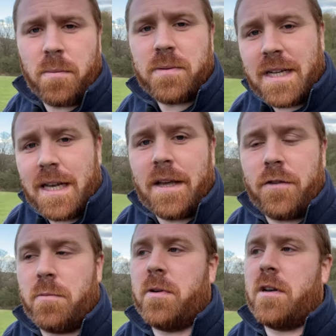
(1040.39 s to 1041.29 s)
particularly if
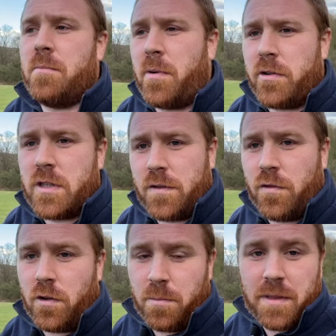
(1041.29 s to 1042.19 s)
you're putting up boxes for them.